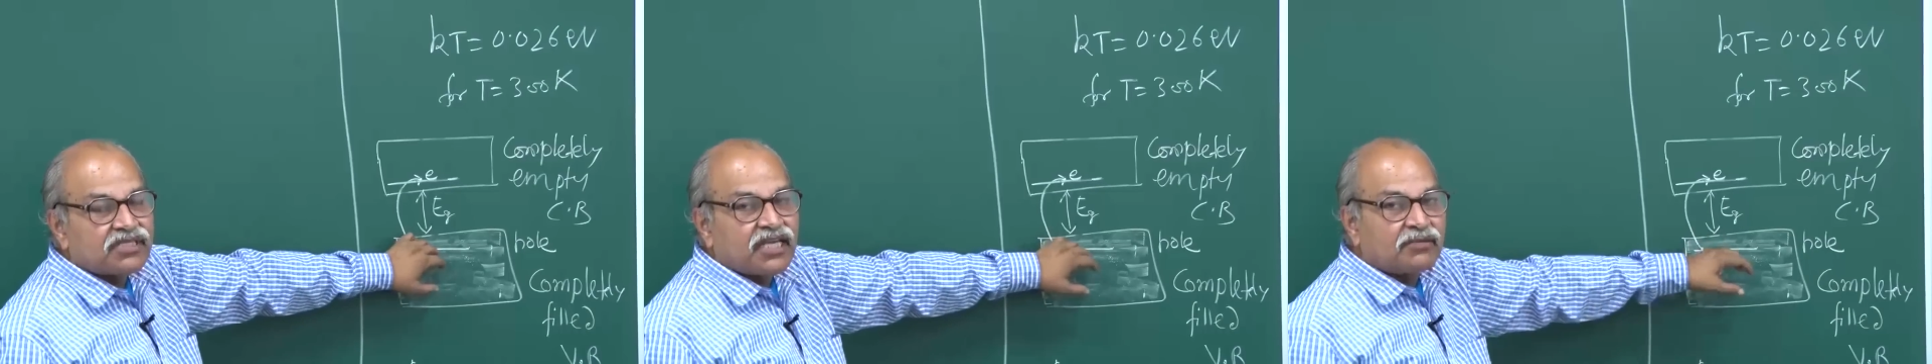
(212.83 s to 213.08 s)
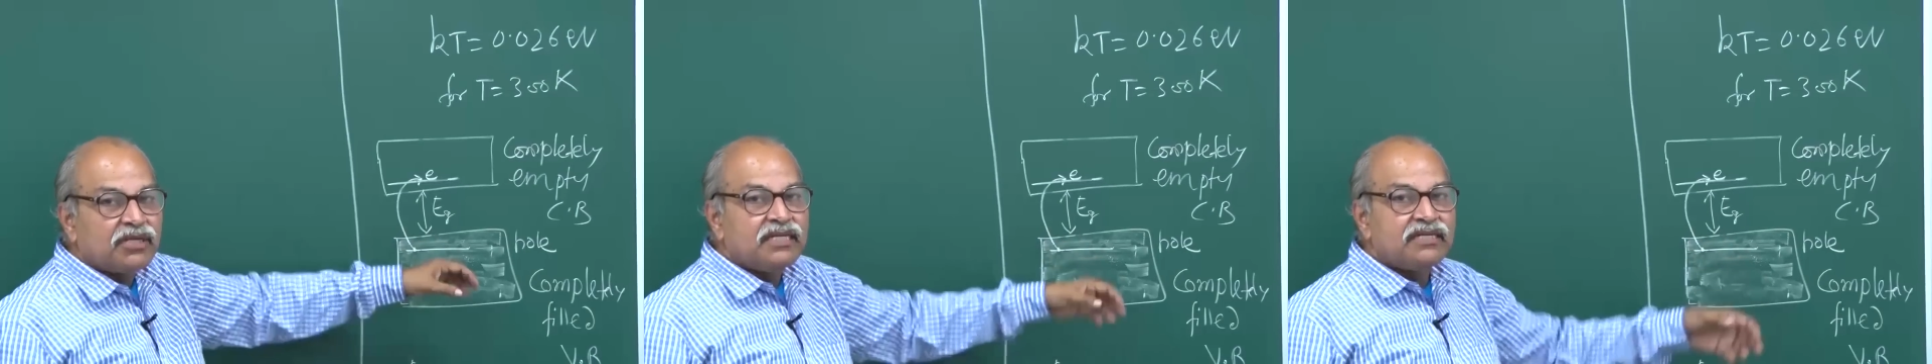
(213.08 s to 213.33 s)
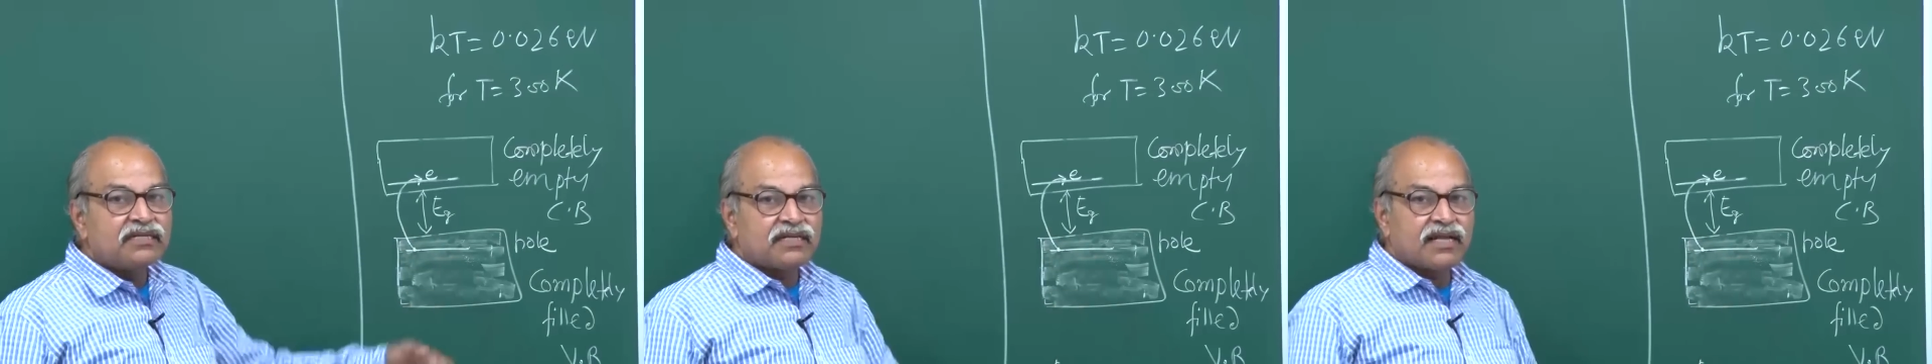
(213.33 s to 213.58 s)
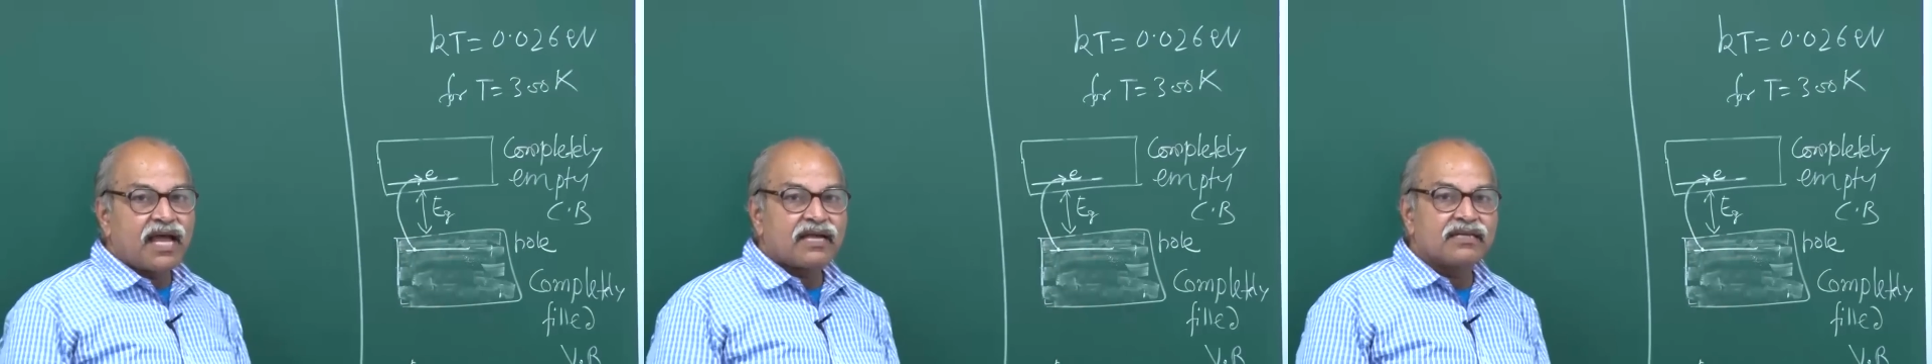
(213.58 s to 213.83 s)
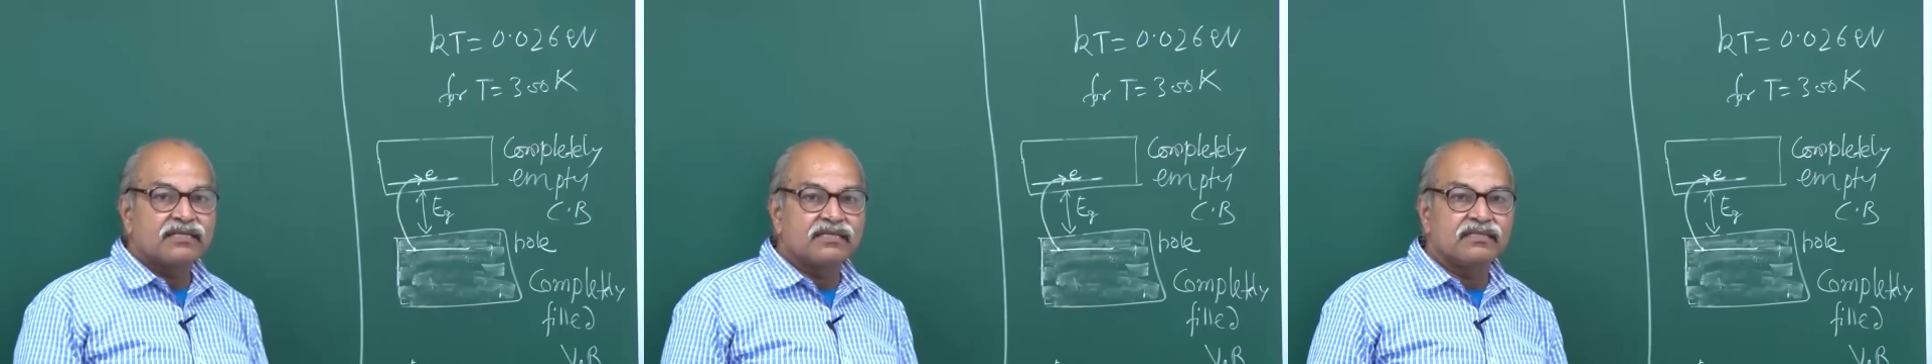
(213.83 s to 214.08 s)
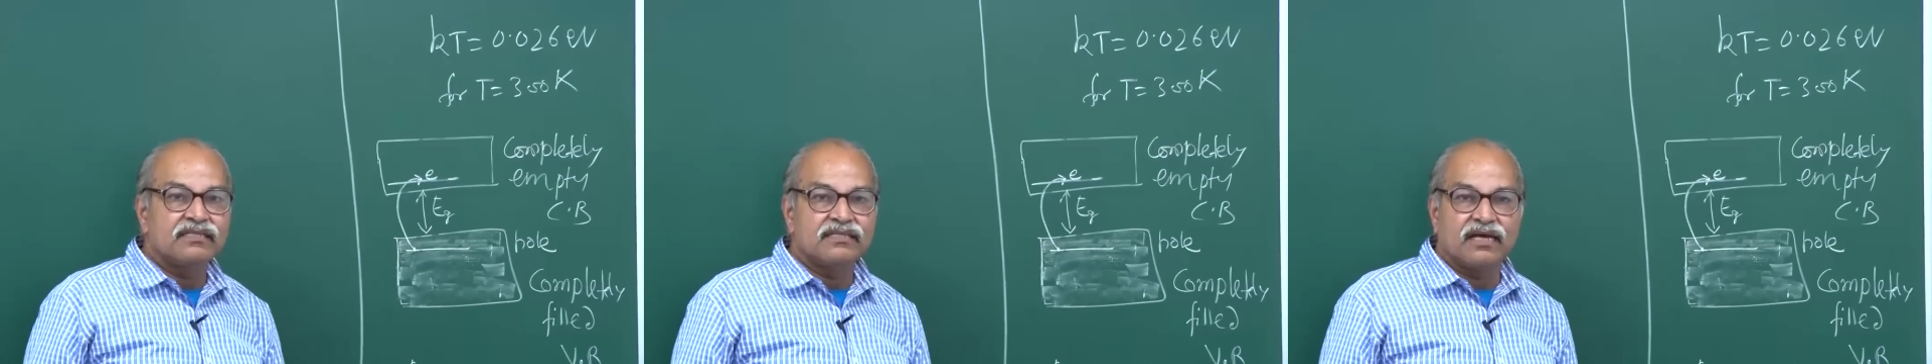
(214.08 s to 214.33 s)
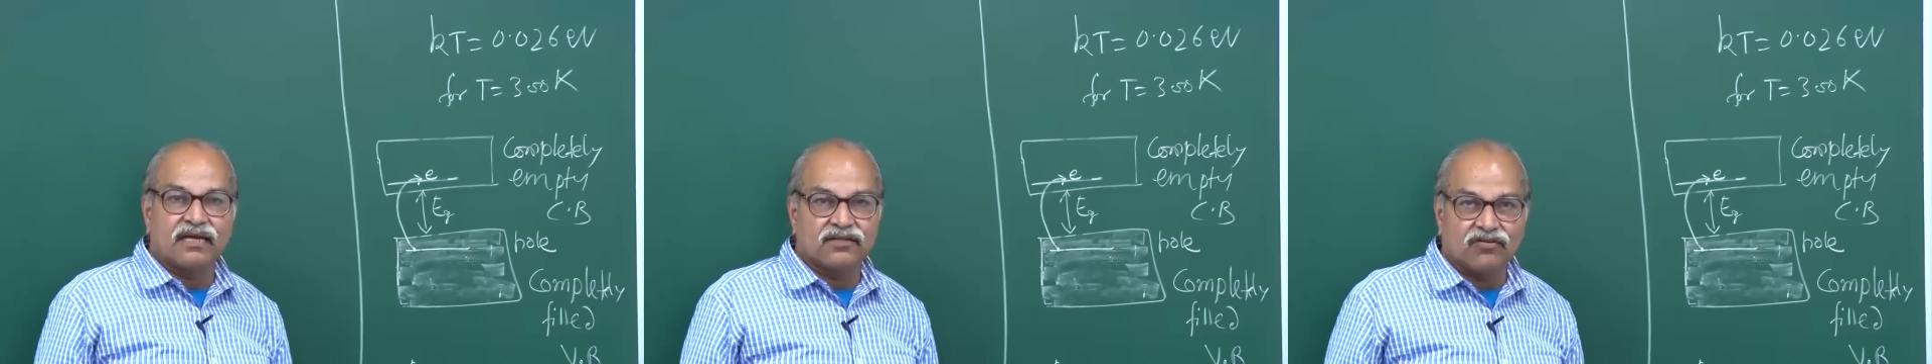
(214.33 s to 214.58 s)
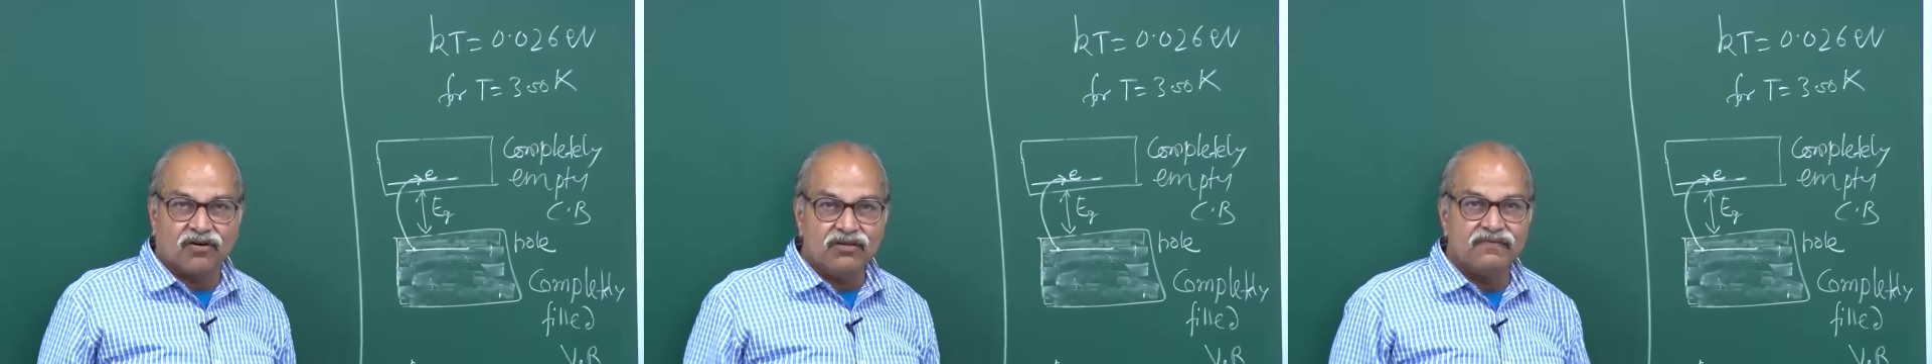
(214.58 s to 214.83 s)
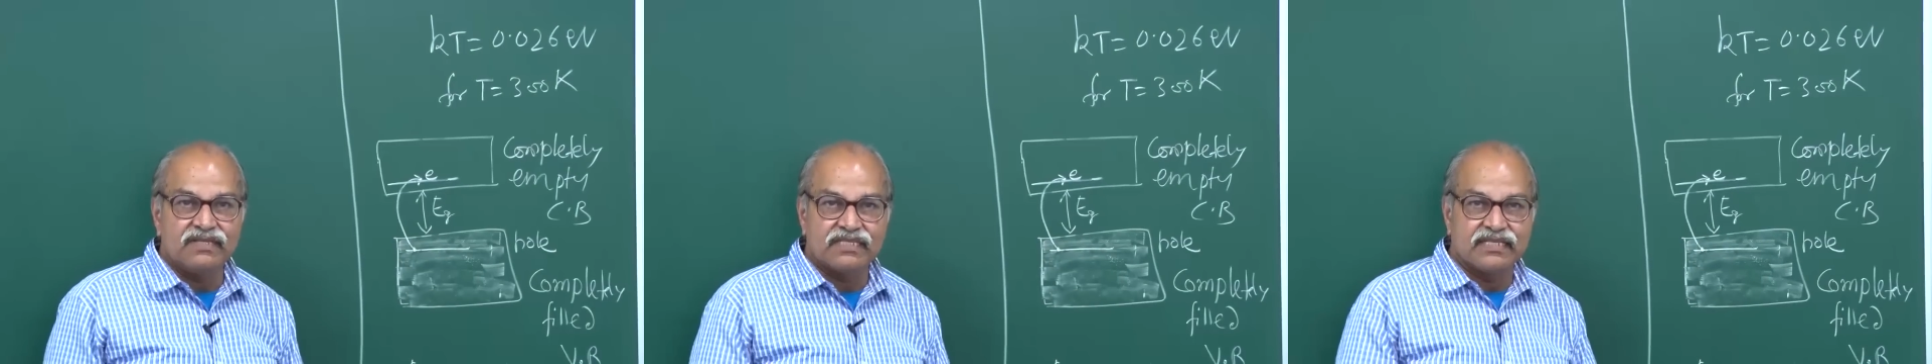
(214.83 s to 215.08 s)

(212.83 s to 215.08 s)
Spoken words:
thermal interactions are always